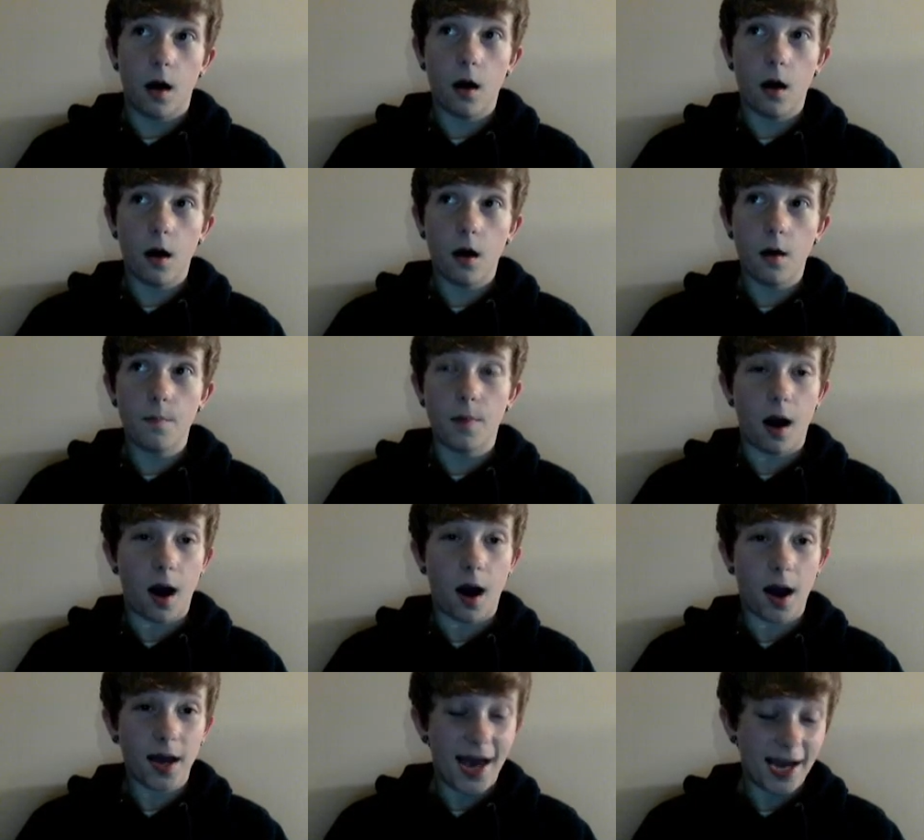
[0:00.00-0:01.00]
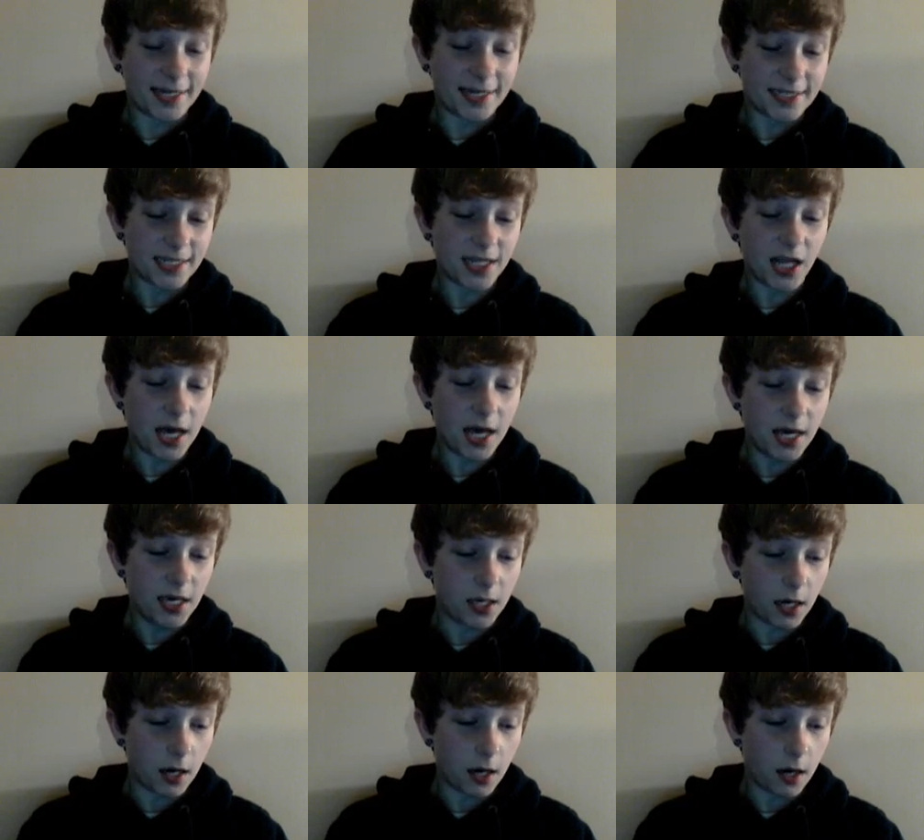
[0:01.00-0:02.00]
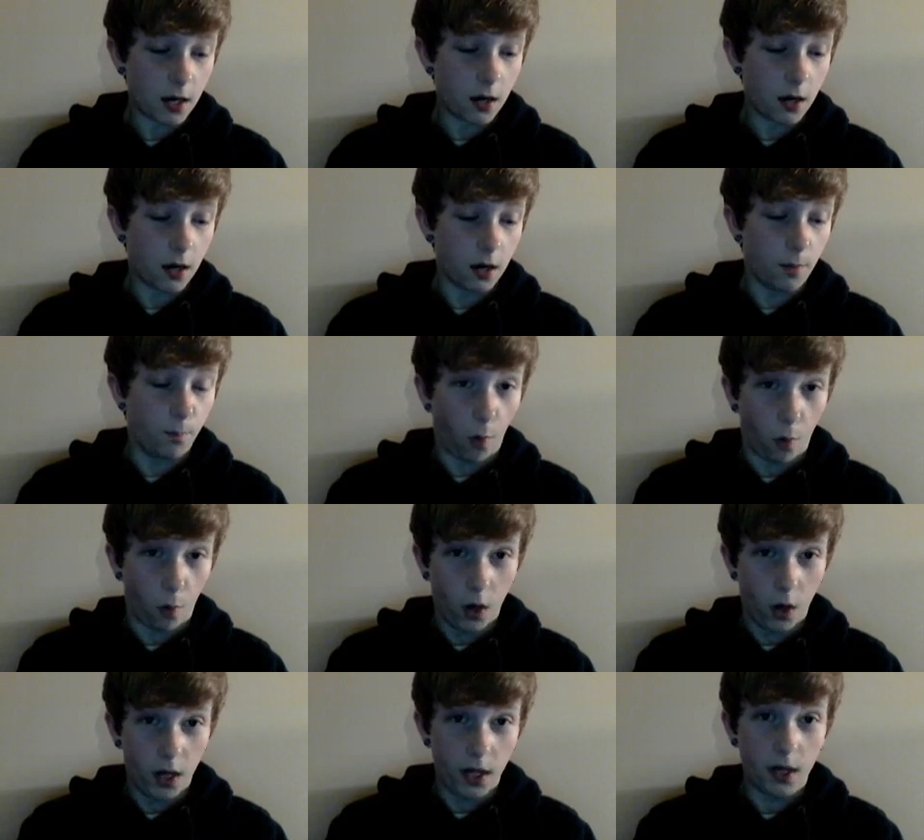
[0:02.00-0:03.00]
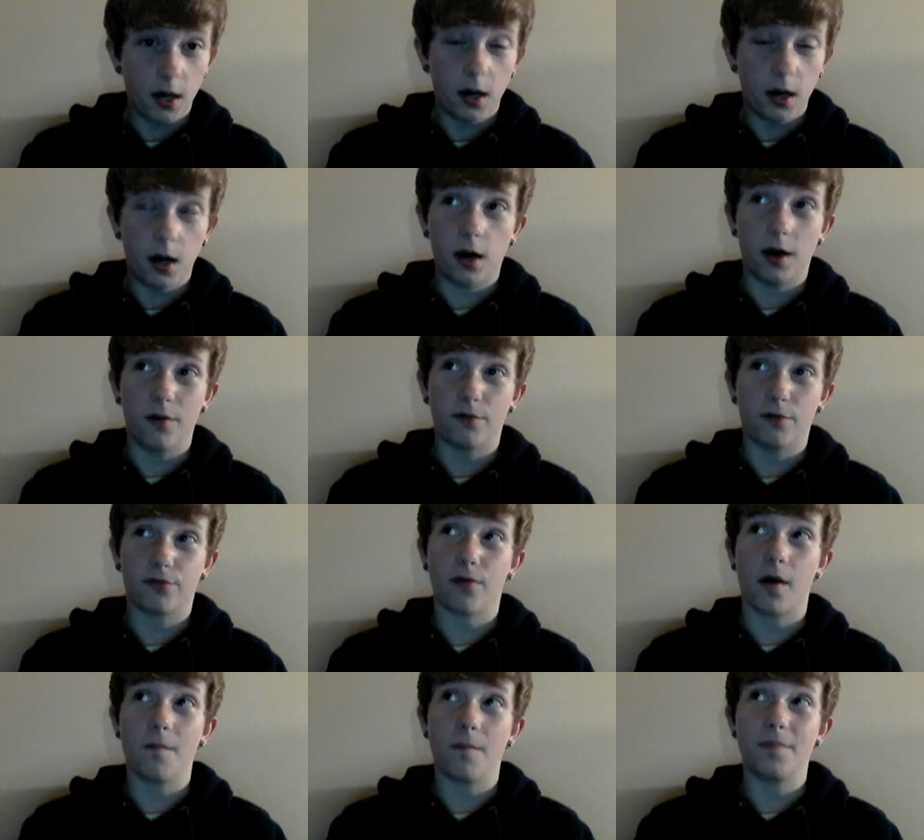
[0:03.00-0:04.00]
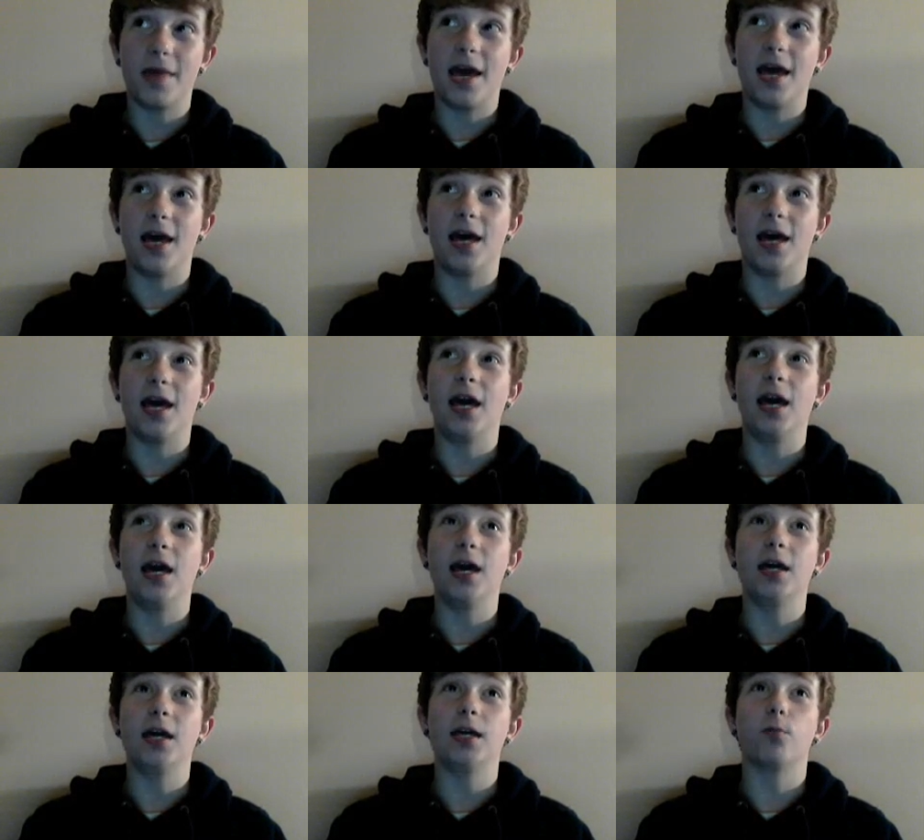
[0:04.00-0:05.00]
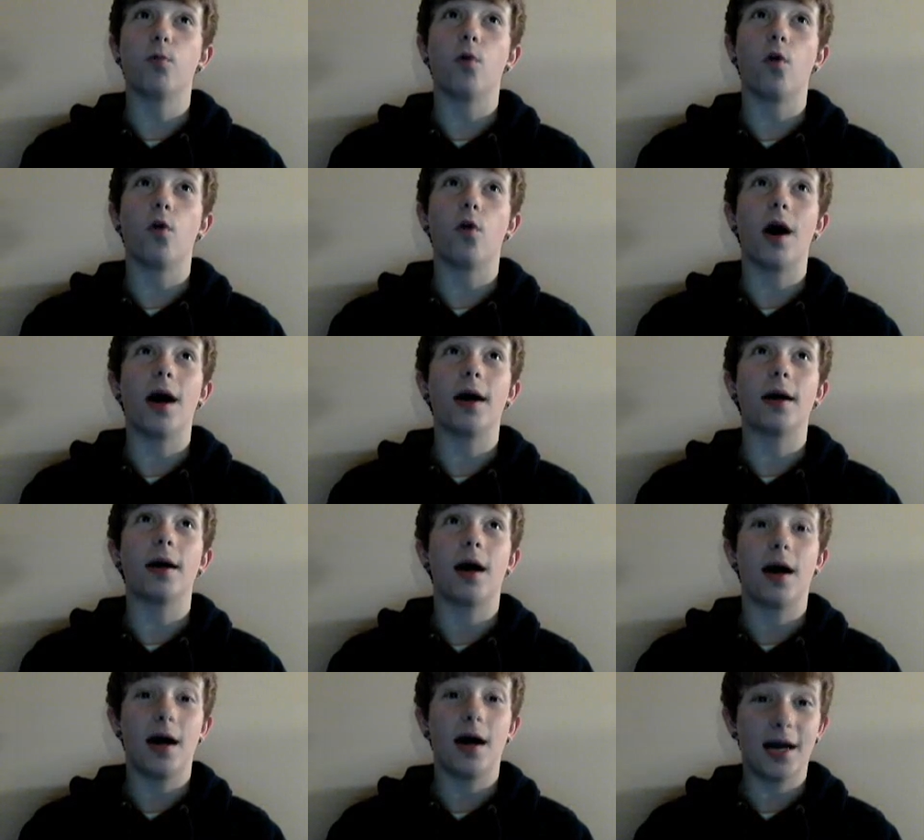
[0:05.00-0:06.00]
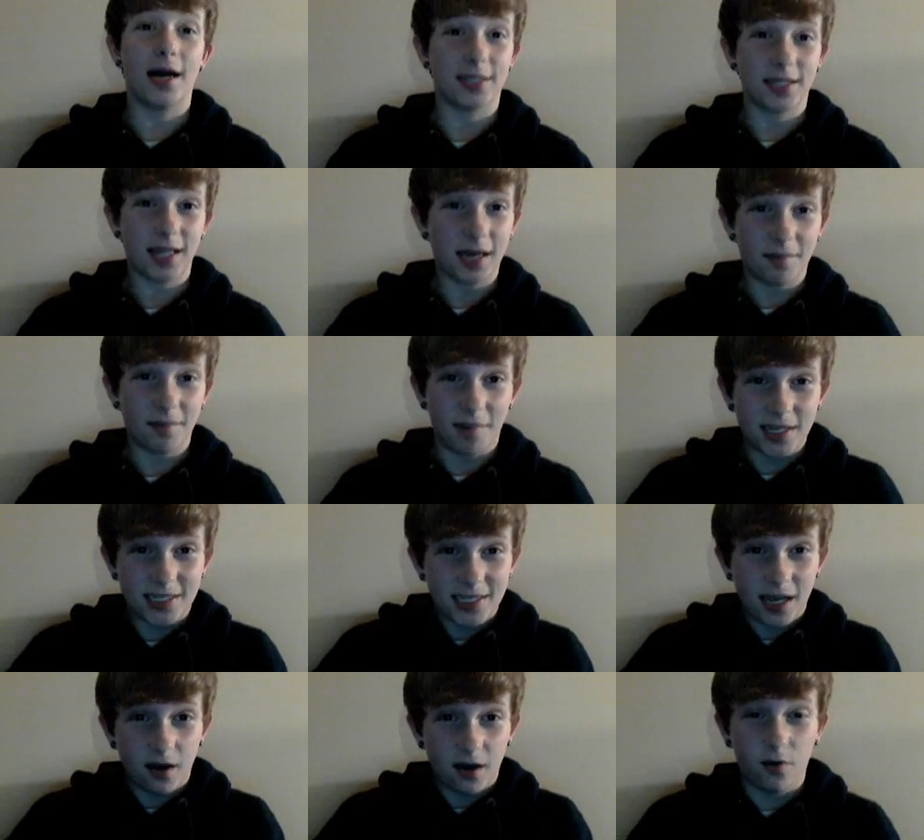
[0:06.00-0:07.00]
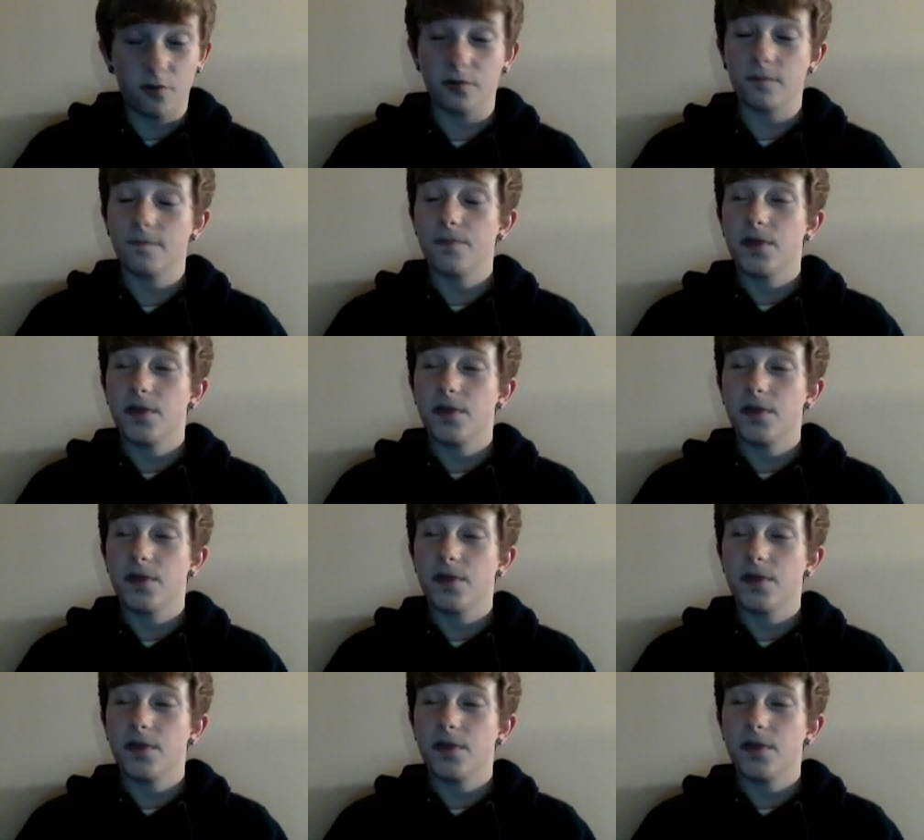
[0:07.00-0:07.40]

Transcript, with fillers: Um, I acted like a boy from the A, well, I acted like myself